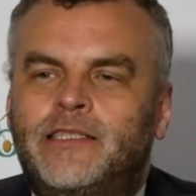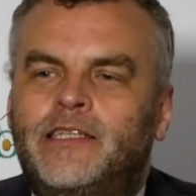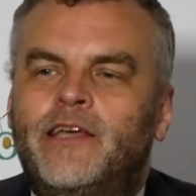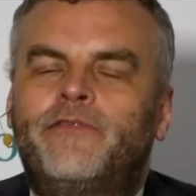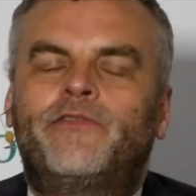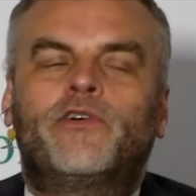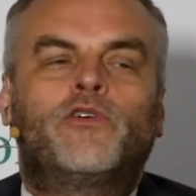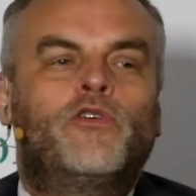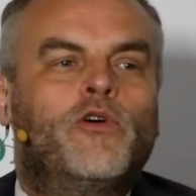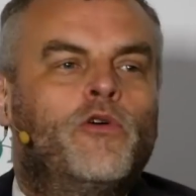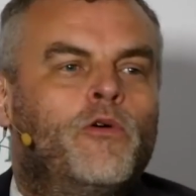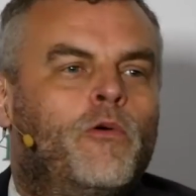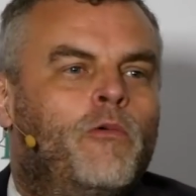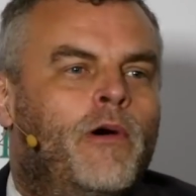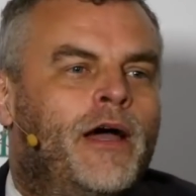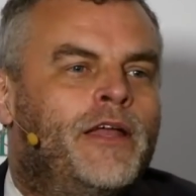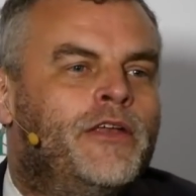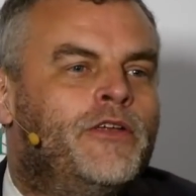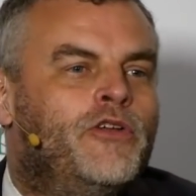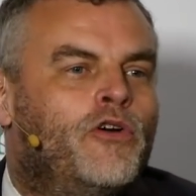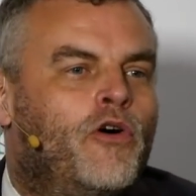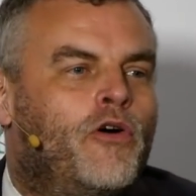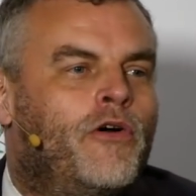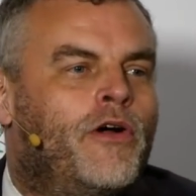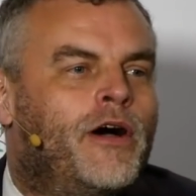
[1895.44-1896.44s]
difficult
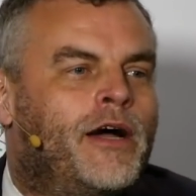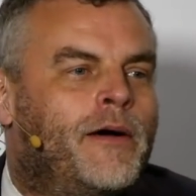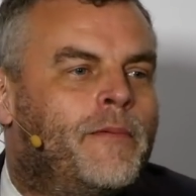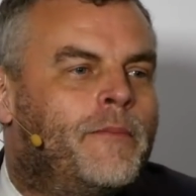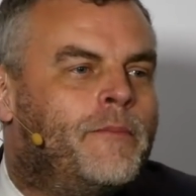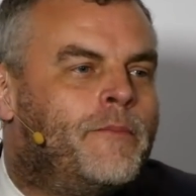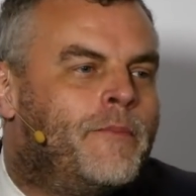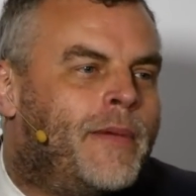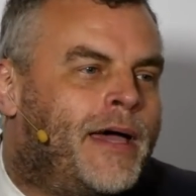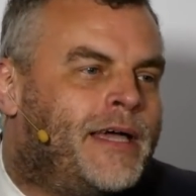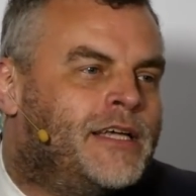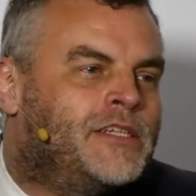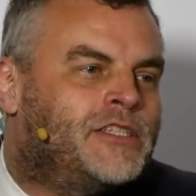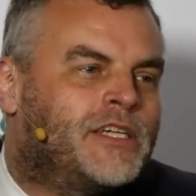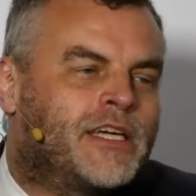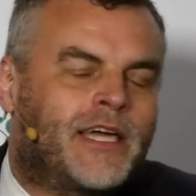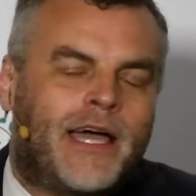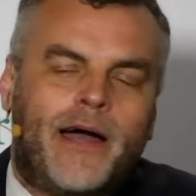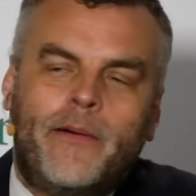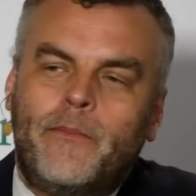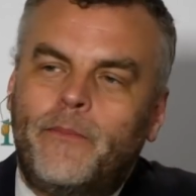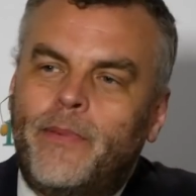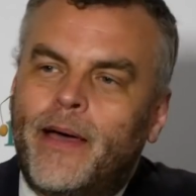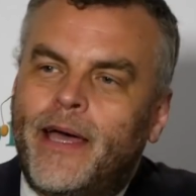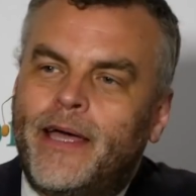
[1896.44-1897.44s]
when you're a major
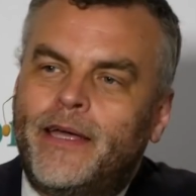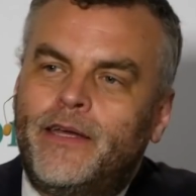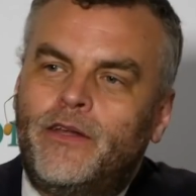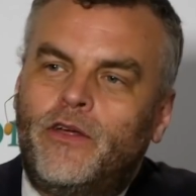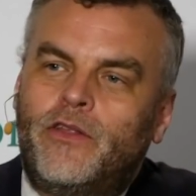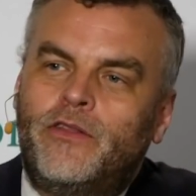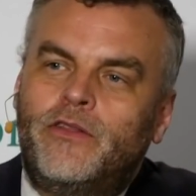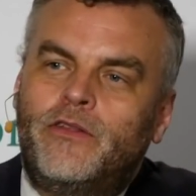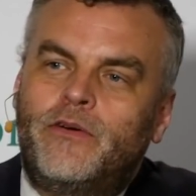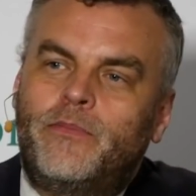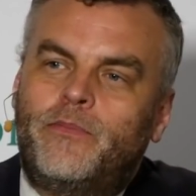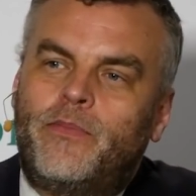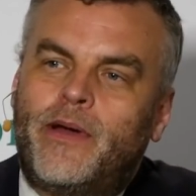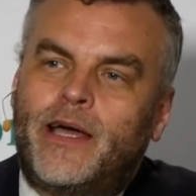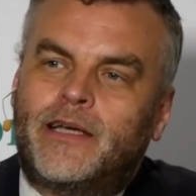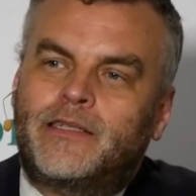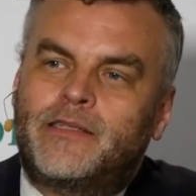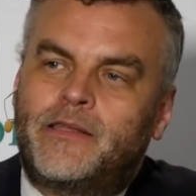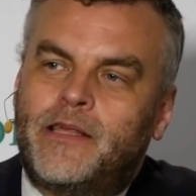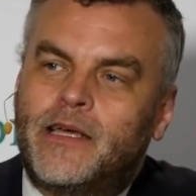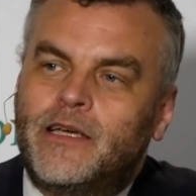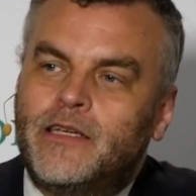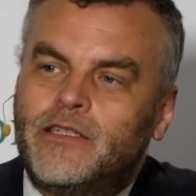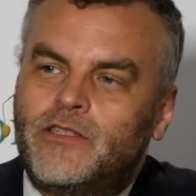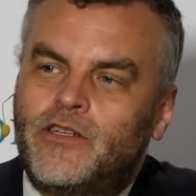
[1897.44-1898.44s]
campaign on the Brexit
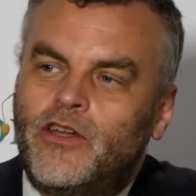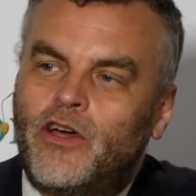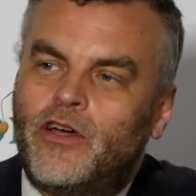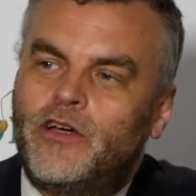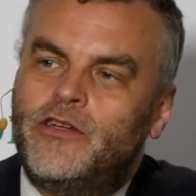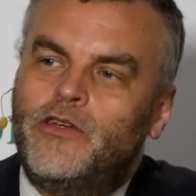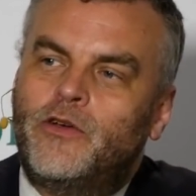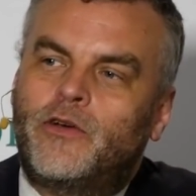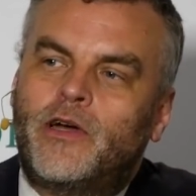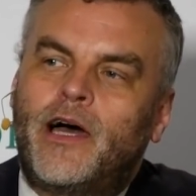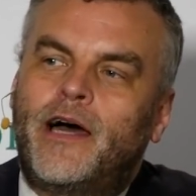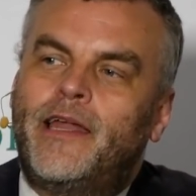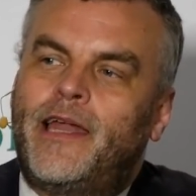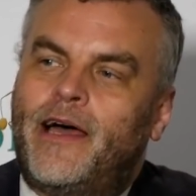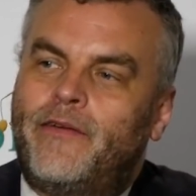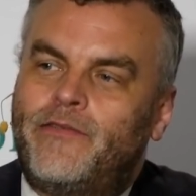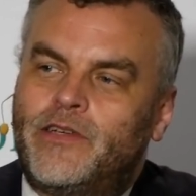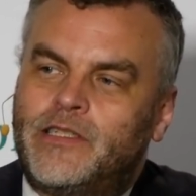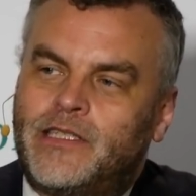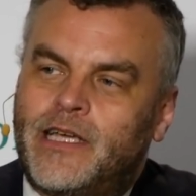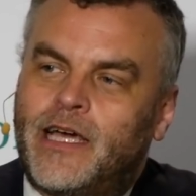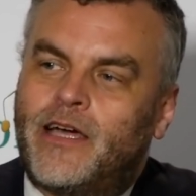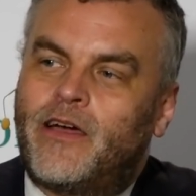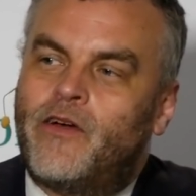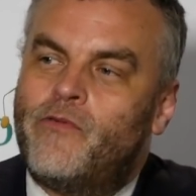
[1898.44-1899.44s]
thing. Is not you can't have a
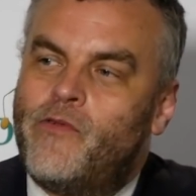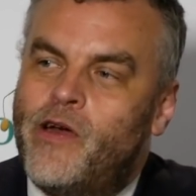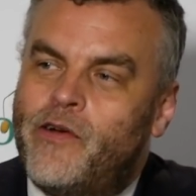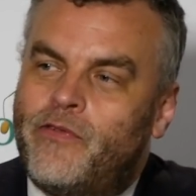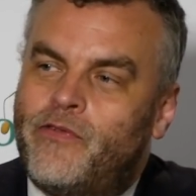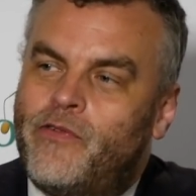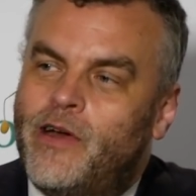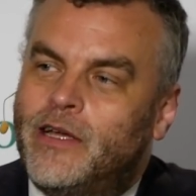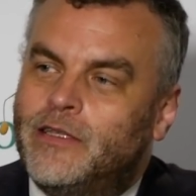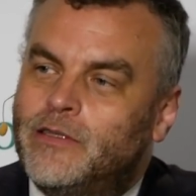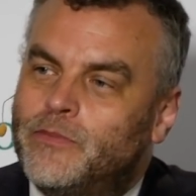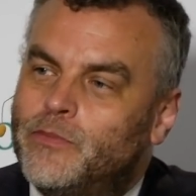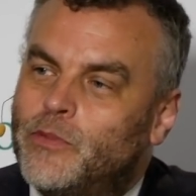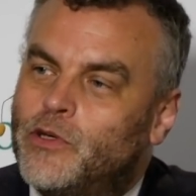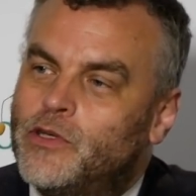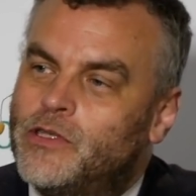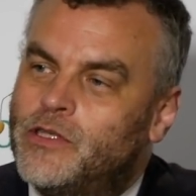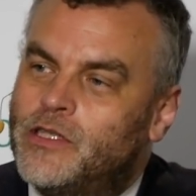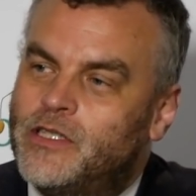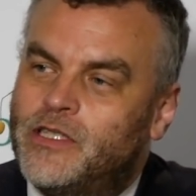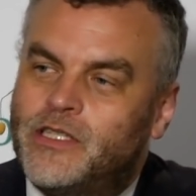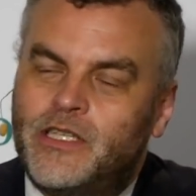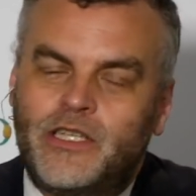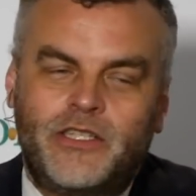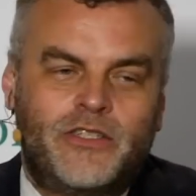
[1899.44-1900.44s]
second referendum because
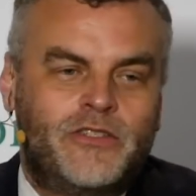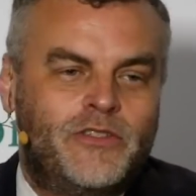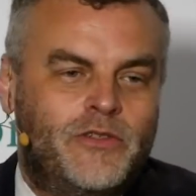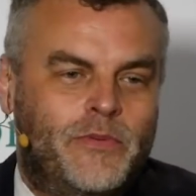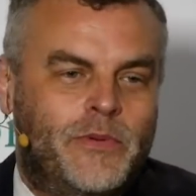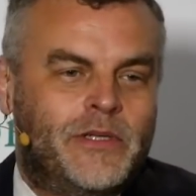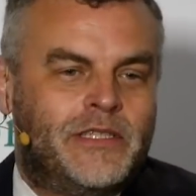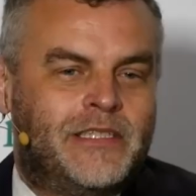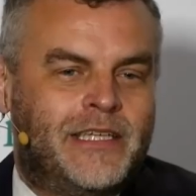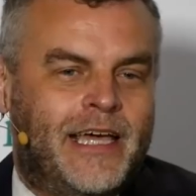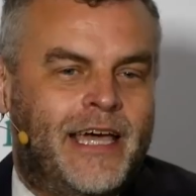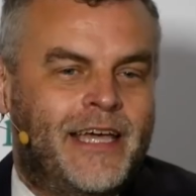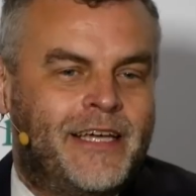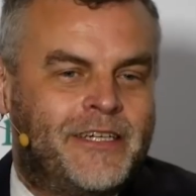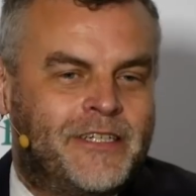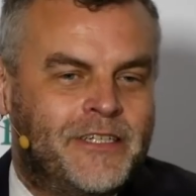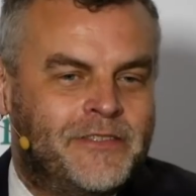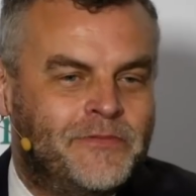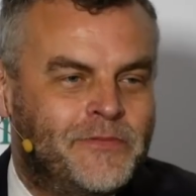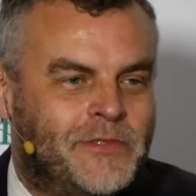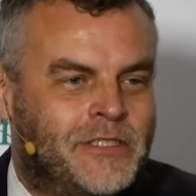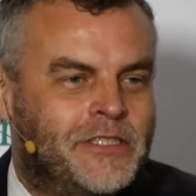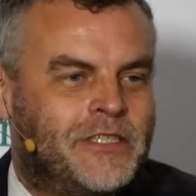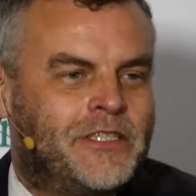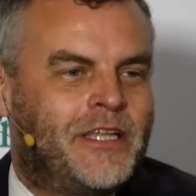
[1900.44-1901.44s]
the decision's been
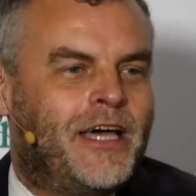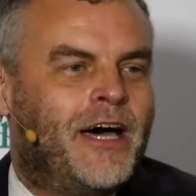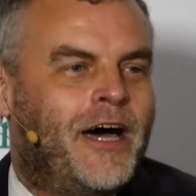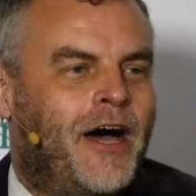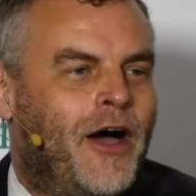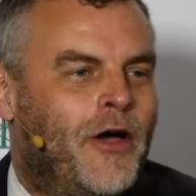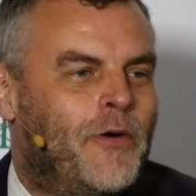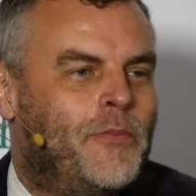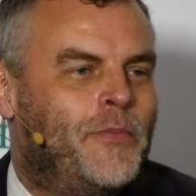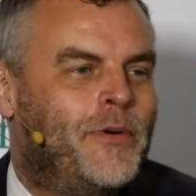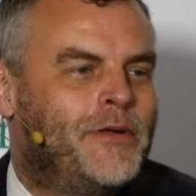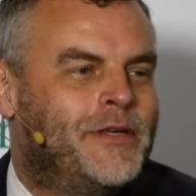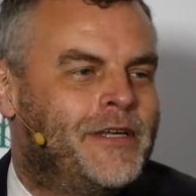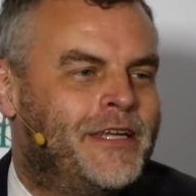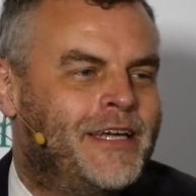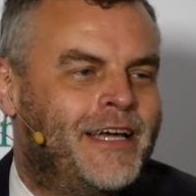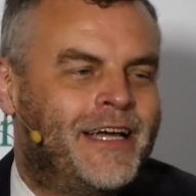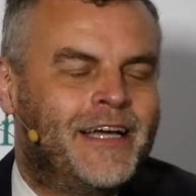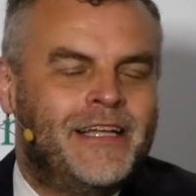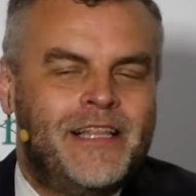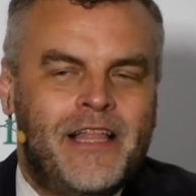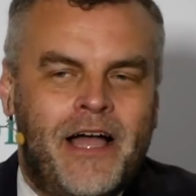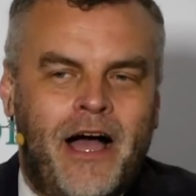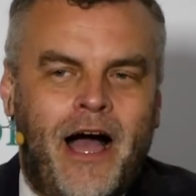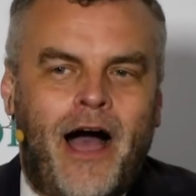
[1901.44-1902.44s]
taken to start
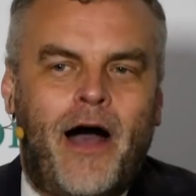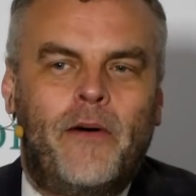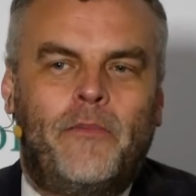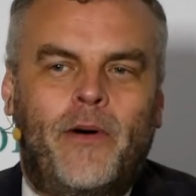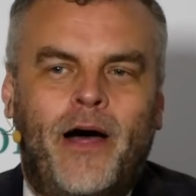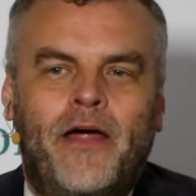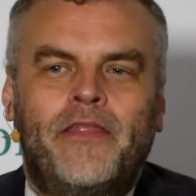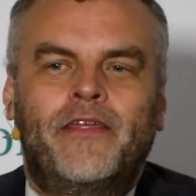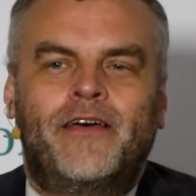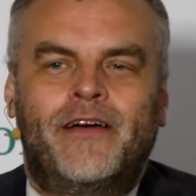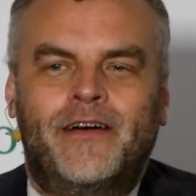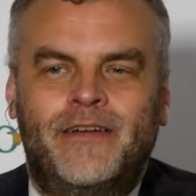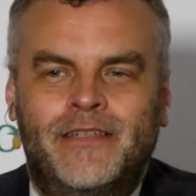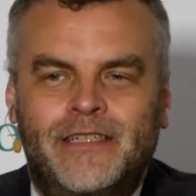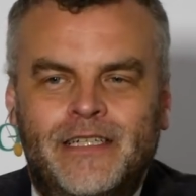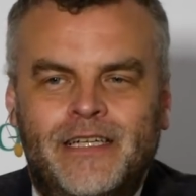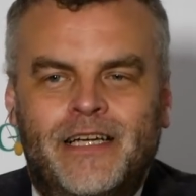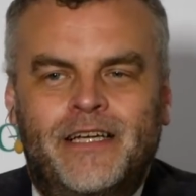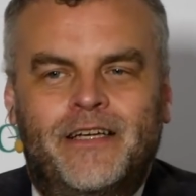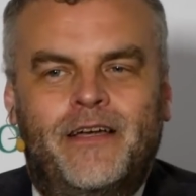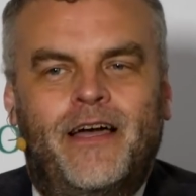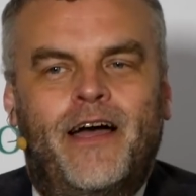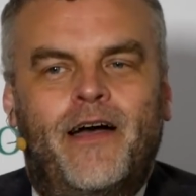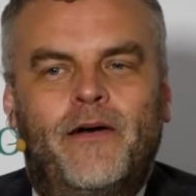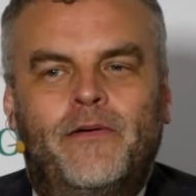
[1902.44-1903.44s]
opening up other
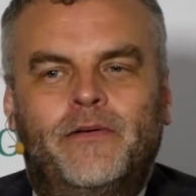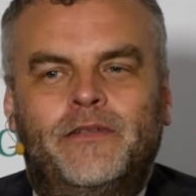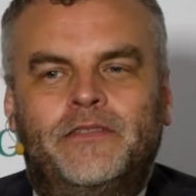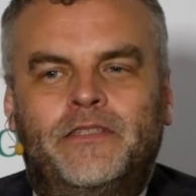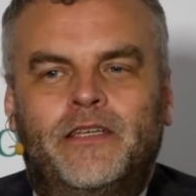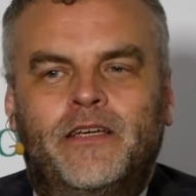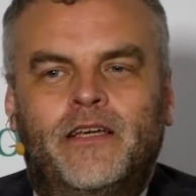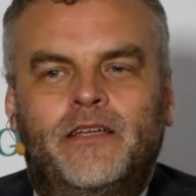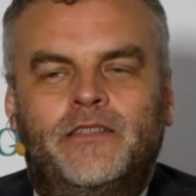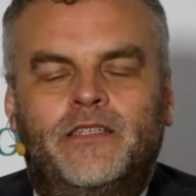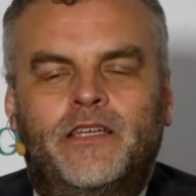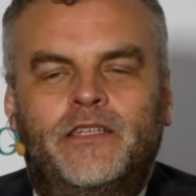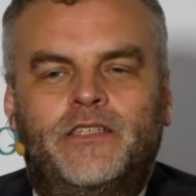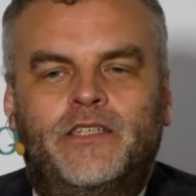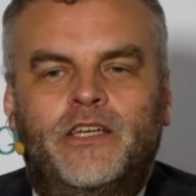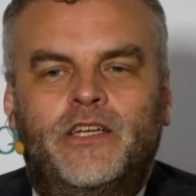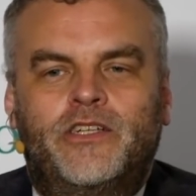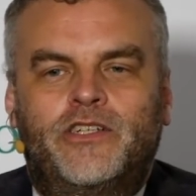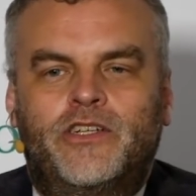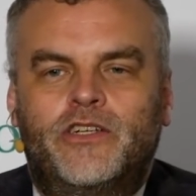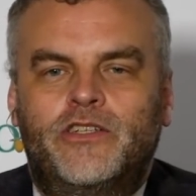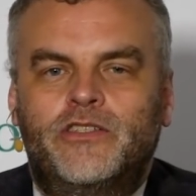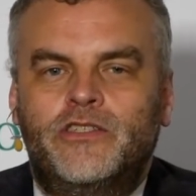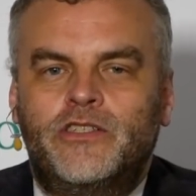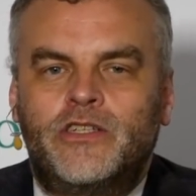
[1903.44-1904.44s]

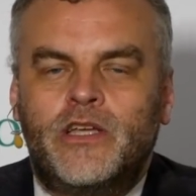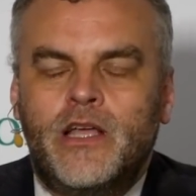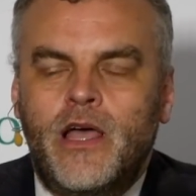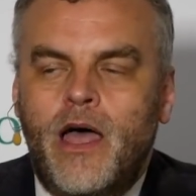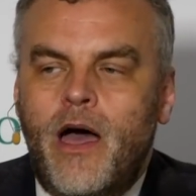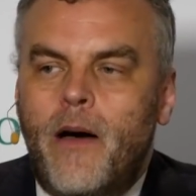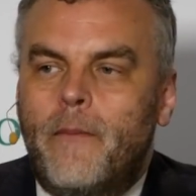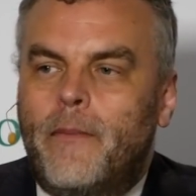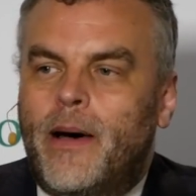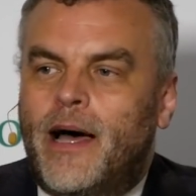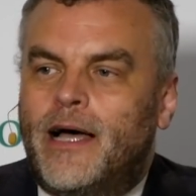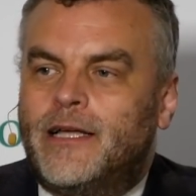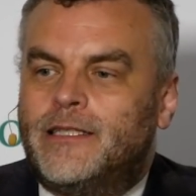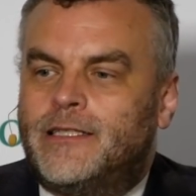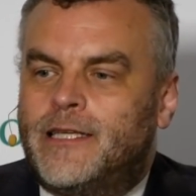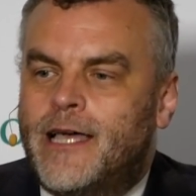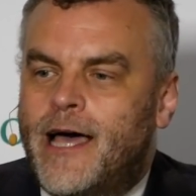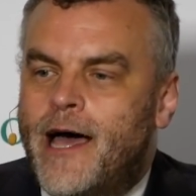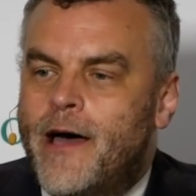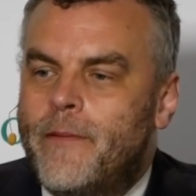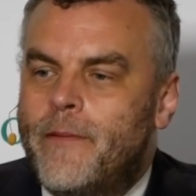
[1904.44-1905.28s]
decisions. But